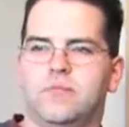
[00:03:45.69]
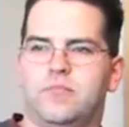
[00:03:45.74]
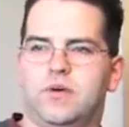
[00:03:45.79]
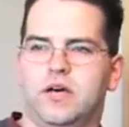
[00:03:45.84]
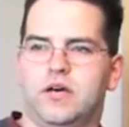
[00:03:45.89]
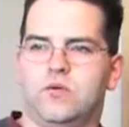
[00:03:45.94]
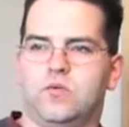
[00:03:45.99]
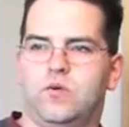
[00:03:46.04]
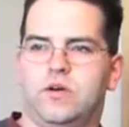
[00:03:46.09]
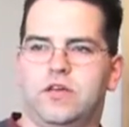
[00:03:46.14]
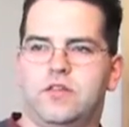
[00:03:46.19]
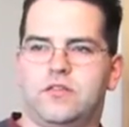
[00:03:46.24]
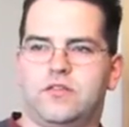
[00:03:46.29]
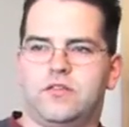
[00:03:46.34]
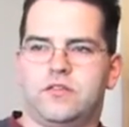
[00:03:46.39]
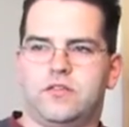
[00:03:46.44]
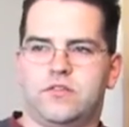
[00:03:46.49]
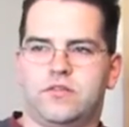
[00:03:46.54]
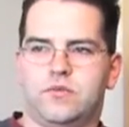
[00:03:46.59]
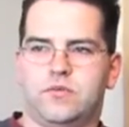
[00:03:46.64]
But with
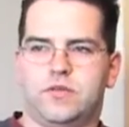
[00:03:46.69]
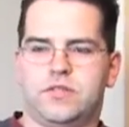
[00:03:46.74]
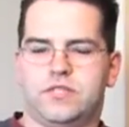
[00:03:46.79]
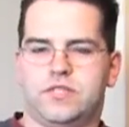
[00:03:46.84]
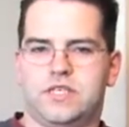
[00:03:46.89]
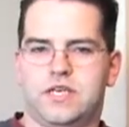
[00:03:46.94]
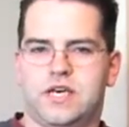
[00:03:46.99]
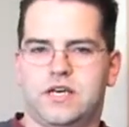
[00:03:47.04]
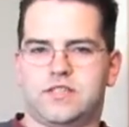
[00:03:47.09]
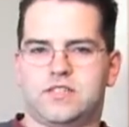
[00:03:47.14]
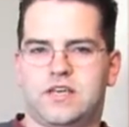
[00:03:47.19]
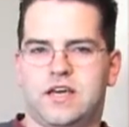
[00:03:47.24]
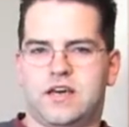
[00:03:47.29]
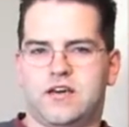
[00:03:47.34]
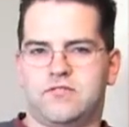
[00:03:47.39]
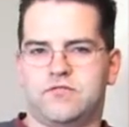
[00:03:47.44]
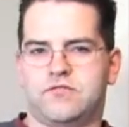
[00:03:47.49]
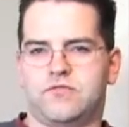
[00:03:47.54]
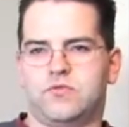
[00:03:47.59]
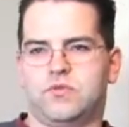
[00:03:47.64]

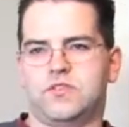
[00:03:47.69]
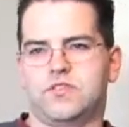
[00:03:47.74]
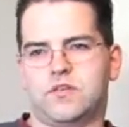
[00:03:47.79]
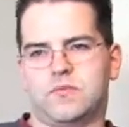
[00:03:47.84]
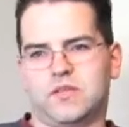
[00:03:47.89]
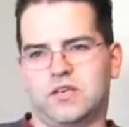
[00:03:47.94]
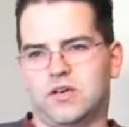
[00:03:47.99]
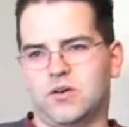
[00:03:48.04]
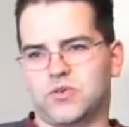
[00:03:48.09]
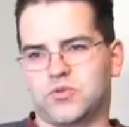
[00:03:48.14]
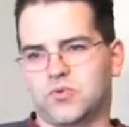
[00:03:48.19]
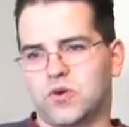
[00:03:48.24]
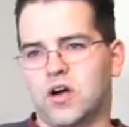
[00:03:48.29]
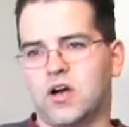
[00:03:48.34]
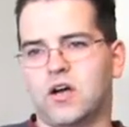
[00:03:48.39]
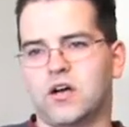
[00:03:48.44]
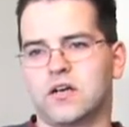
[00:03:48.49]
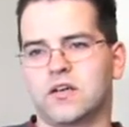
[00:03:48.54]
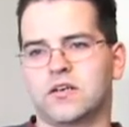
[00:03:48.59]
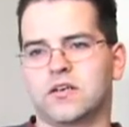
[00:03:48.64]
TxF, when something goes
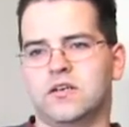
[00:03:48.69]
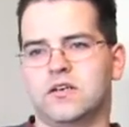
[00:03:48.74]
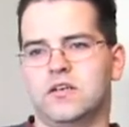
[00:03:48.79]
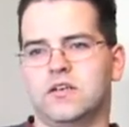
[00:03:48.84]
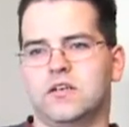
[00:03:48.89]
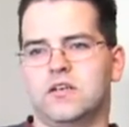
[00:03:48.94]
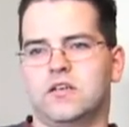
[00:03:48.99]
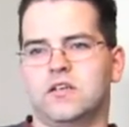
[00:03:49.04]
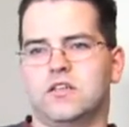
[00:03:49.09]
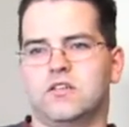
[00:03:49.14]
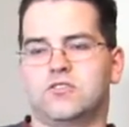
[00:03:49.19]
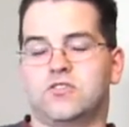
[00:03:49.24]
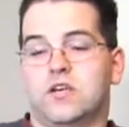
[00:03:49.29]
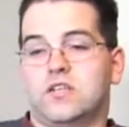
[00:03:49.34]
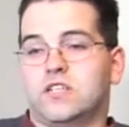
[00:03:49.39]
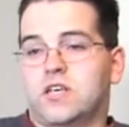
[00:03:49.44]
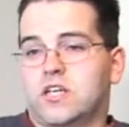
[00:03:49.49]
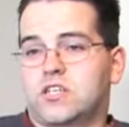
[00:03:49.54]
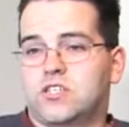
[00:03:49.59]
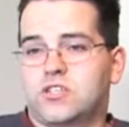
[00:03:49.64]
wrong, the
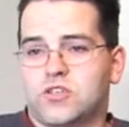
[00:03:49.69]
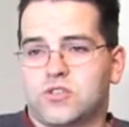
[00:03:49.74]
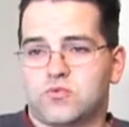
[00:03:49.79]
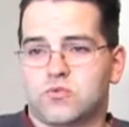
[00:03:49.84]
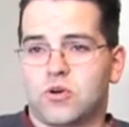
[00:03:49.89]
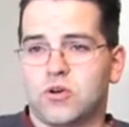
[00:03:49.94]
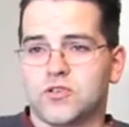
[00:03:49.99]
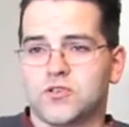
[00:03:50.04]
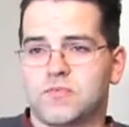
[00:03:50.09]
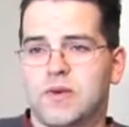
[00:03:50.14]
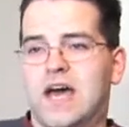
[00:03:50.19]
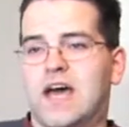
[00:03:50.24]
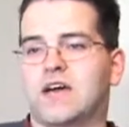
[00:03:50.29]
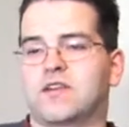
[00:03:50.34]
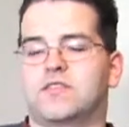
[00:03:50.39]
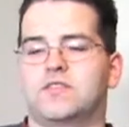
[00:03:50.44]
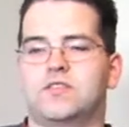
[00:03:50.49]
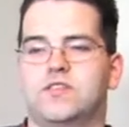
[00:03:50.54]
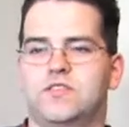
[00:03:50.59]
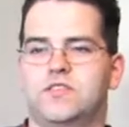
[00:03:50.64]
transaction just rolls
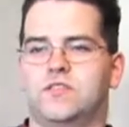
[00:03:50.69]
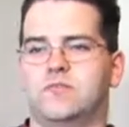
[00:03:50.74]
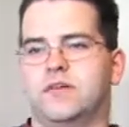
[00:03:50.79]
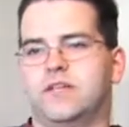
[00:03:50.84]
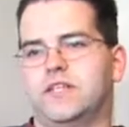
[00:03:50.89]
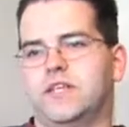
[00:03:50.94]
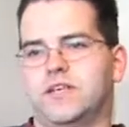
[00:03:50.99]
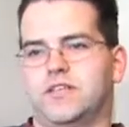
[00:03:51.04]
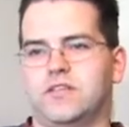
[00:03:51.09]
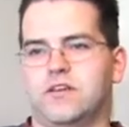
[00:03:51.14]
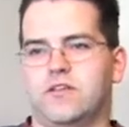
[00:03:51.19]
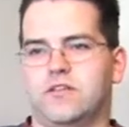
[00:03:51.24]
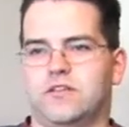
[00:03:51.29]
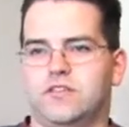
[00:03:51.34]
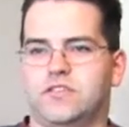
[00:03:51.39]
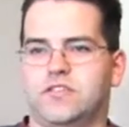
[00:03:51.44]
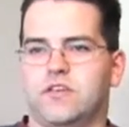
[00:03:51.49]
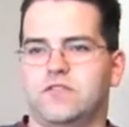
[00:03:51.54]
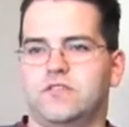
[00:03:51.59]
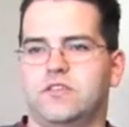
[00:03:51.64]
back. The system undoes all the
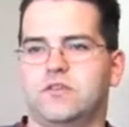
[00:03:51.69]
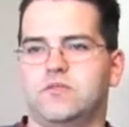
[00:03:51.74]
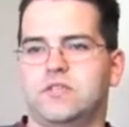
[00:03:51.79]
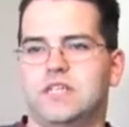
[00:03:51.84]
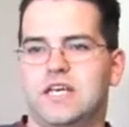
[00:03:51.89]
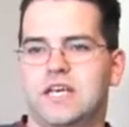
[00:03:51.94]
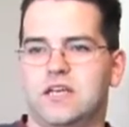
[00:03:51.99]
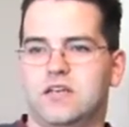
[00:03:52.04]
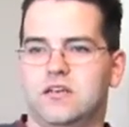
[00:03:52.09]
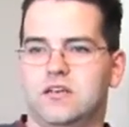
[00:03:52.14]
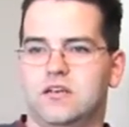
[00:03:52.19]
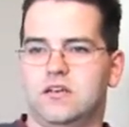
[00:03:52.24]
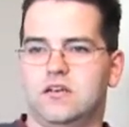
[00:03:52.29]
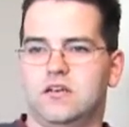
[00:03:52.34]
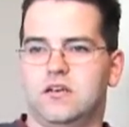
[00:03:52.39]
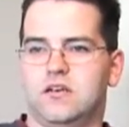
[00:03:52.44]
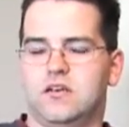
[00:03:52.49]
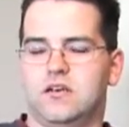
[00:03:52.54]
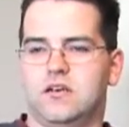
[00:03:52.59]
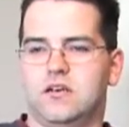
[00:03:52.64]
stuff that you did.
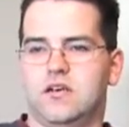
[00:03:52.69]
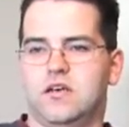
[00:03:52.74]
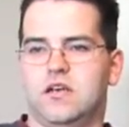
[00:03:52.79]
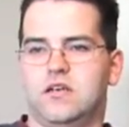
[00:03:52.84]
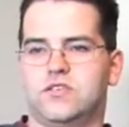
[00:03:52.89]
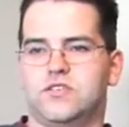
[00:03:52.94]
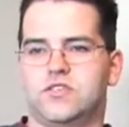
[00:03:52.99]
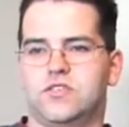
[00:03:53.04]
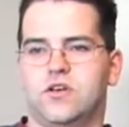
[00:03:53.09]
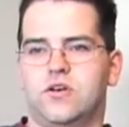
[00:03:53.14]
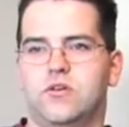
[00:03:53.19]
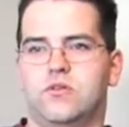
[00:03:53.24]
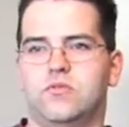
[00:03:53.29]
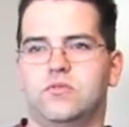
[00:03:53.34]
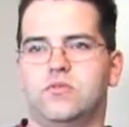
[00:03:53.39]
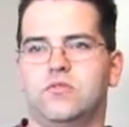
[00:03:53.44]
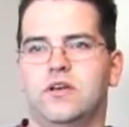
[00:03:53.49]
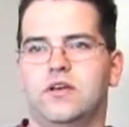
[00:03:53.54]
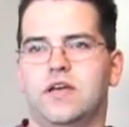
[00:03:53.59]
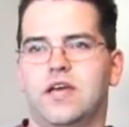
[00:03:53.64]

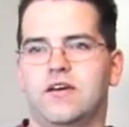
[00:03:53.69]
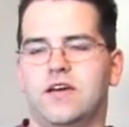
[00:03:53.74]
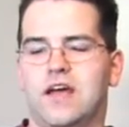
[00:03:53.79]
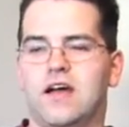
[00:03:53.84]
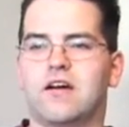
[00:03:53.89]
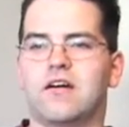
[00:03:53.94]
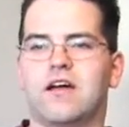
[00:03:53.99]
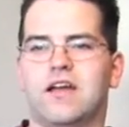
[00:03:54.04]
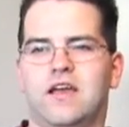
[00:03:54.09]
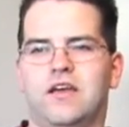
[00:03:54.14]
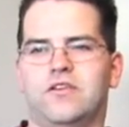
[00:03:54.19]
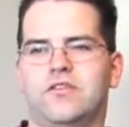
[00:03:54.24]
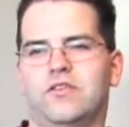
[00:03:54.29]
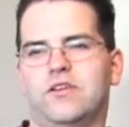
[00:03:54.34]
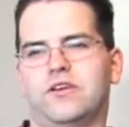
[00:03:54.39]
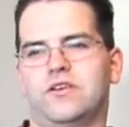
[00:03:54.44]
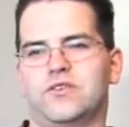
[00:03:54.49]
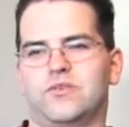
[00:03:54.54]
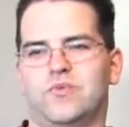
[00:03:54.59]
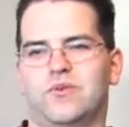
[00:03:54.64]
So error
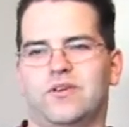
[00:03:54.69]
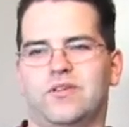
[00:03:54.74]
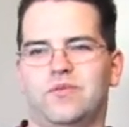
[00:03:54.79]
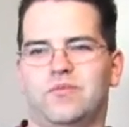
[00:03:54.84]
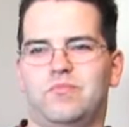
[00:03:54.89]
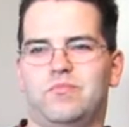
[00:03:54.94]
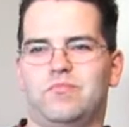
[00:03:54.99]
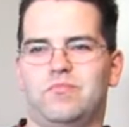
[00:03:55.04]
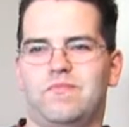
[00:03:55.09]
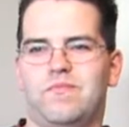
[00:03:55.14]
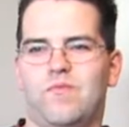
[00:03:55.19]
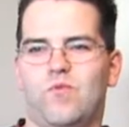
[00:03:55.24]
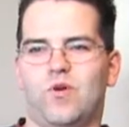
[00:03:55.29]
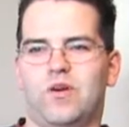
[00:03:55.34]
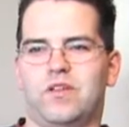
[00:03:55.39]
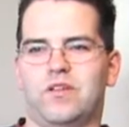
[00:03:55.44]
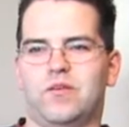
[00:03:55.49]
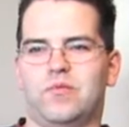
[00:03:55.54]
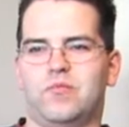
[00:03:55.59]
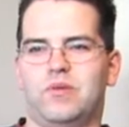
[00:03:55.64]
handling is one
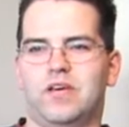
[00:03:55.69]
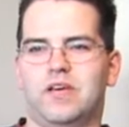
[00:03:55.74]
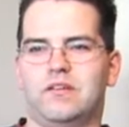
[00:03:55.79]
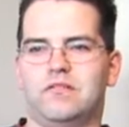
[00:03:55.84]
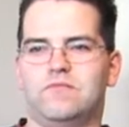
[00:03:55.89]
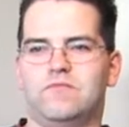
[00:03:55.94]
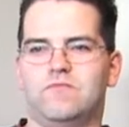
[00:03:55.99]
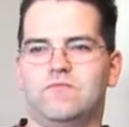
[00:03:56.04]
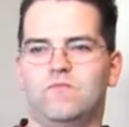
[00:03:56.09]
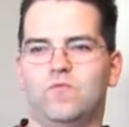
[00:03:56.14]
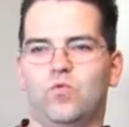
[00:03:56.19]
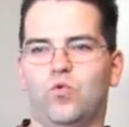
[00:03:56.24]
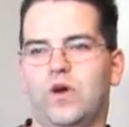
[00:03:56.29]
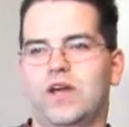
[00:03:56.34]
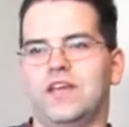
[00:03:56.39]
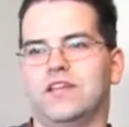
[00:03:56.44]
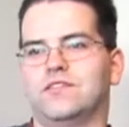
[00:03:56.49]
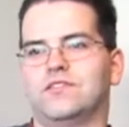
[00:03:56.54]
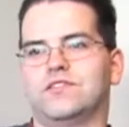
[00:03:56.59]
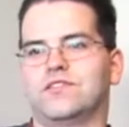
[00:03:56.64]
of the big
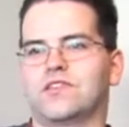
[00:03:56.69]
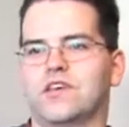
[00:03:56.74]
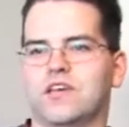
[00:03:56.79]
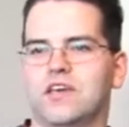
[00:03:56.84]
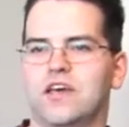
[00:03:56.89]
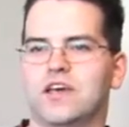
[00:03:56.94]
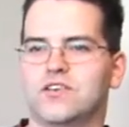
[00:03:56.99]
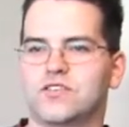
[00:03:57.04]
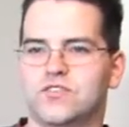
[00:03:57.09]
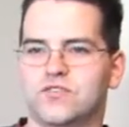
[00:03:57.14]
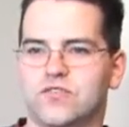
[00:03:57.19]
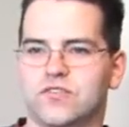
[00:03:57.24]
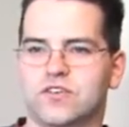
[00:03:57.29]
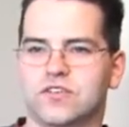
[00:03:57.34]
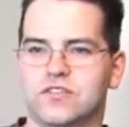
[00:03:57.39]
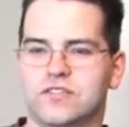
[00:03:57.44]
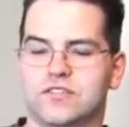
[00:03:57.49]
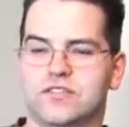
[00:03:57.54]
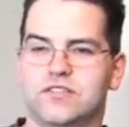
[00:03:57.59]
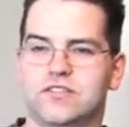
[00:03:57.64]
wins, I guess,
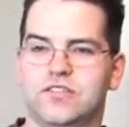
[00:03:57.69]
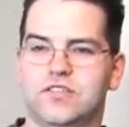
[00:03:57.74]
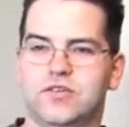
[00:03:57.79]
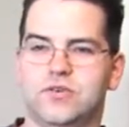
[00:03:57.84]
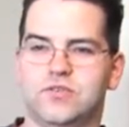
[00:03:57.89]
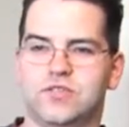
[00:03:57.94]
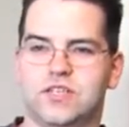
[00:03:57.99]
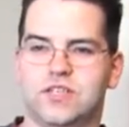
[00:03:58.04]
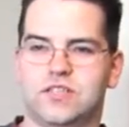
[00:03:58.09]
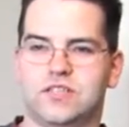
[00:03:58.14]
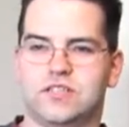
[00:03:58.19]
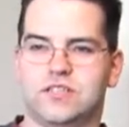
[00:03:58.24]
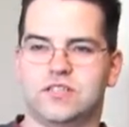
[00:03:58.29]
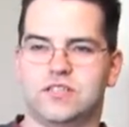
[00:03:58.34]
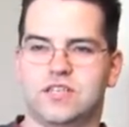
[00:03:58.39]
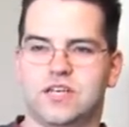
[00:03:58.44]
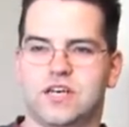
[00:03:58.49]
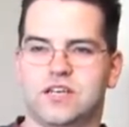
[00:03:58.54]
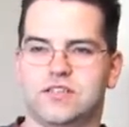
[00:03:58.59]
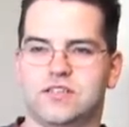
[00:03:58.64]
for using
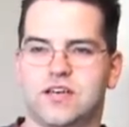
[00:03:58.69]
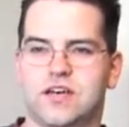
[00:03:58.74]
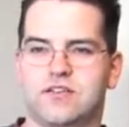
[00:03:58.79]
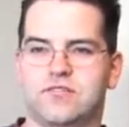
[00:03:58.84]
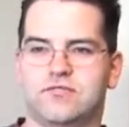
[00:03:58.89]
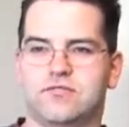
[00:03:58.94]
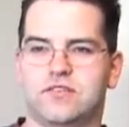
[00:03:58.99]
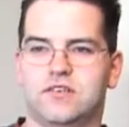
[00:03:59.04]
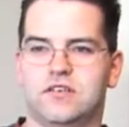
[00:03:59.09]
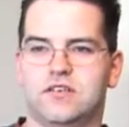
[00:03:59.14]
TxF.